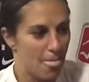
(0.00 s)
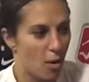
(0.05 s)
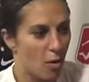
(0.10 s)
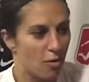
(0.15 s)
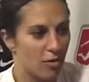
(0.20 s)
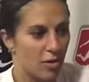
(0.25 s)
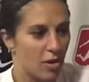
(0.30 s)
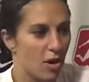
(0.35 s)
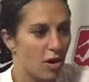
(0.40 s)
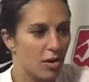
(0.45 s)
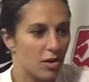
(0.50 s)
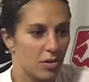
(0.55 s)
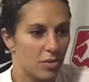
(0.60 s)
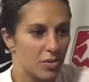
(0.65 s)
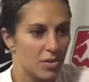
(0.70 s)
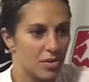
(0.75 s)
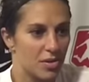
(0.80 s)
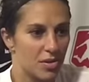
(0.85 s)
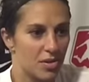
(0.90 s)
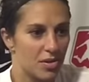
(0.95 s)
overall it
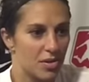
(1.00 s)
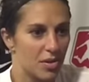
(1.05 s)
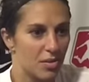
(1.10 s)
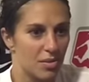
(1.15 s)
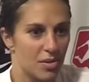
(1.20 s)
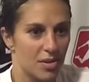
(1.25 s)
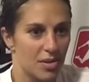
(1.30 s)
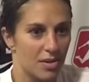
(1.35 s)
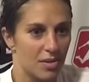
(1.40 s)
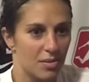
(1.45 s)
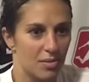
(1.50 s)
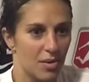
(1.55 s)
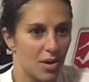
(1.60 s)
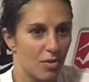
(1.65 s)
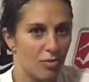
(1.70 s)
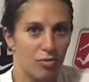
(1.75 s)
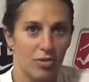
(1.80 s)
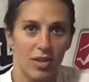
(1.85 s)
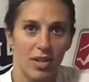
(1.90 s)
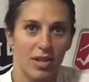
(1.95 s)
was
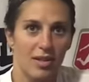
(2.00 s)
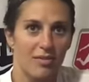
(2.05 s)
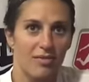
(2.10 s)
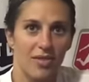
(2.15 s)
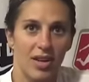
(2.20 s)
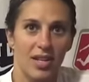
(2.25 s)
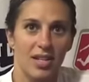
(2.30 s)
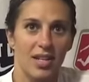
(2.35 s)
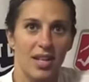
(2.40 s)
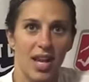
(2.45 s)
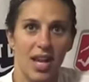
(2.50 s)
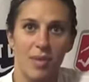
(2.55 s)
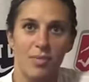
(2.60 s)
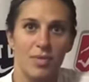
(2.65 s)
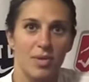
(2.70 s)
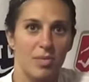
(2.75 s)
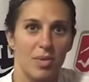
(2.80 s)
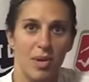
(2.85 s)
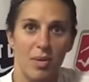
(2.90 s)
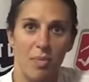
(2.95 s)
a really fun game
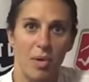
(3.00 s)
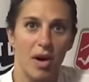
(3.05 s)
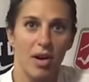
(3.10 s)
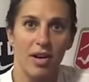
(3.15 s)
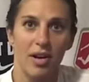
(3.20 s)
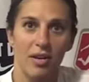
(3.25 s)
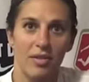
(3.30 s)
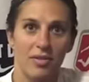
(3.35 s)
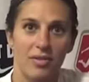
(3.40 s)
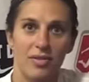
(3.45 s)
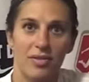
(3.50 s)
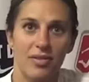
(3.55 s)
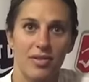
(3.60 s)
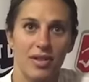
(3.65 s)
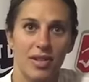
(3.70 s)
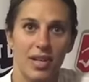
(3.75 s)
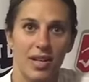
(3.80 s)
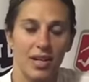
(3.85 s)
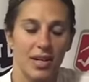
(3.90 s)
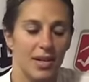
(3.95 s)
to be a part of.
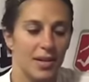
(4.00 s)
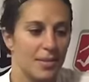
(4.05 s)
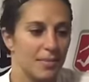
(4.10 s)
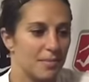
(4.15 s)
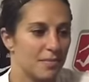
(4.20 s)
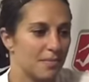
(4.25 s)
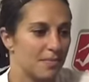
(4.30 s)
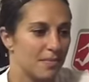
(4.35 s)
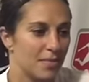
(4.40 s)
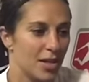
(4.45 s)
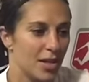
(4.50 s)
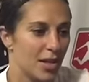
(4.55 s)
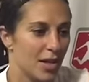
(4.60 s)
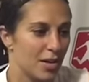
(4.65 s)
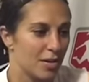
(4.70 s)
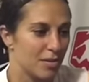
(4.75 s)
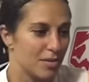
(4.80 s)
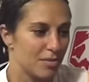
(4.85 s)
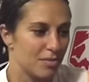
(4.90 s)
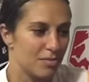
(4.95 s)
You
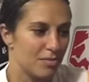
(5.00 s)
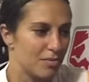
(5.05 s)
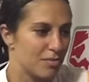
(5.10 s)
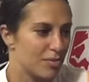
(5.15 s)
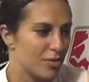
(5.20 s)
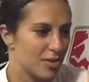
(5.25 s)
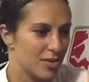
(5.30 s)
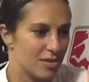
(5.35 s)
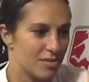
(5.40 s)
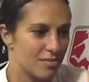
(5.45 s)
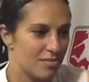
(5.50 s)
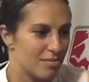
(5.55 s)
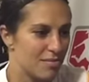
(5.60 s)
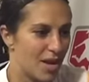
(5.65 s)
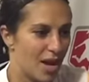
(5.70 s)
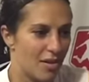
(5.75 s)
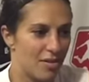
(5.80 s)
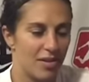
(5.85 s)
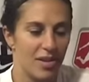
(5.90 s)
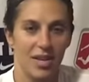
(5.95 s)
know, just
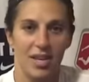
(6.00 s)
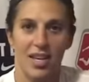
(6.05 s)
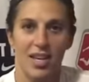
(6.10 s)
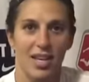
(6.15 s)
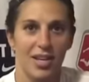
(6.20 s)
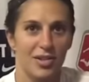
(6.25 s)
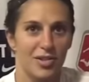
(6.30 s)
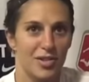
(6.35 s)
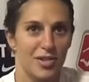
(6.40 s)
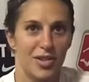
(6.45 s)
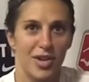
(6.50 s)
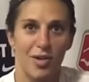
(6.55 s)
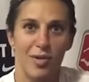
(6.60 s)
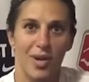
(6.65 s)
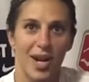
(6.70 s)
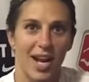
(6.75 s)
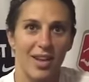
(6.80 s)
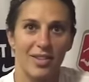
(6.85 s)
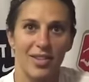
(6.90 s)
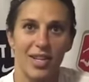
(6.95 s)
not thinking, just
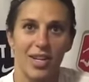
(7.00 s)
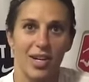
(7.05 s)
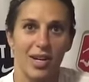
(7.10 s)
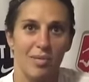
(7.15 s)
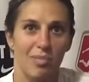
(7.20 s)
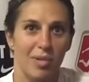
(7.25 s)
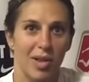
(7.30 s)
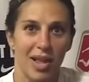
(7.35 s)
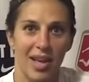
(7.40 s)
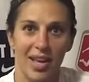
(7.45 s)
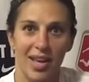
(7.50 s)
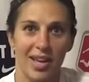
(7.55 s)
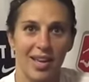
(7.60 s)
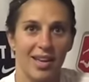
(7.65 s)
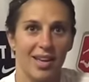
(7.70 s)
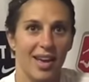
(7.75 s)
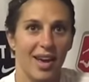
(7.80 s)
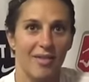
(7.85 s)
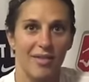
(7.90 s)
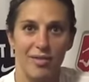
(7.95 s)
going out there,
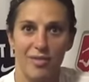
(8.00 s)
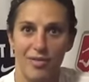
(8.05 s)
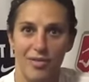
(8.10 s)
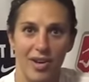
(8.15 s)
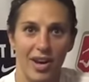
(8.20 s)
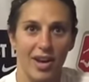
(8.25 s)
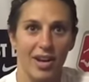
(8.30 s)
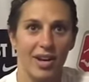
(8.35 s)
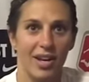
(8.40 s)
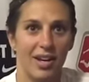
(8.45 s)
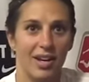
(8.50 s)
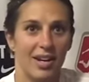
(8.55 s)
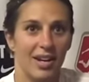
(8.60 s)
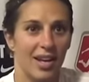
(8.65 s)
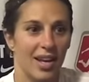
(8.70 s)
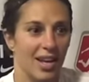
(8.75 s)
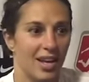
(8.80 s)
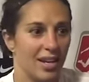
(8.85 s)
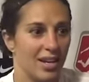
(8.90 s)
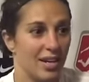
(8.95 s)
playing, having fun,
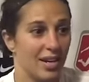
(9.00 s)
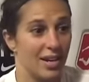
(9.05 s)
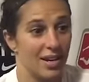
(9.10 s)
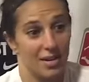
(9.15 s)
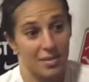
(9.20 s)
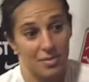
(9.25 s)
and